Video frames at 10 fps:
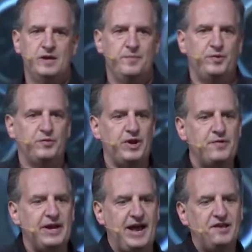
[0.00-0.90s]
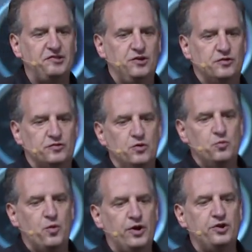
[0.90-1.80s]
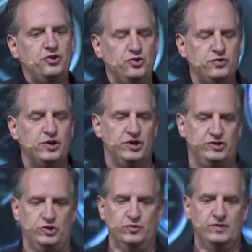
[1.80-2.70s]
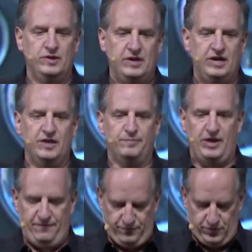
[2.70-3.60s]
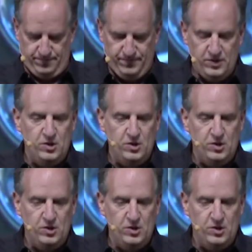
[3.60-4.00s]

But what I want to ask you is, what are you going to do in the platform?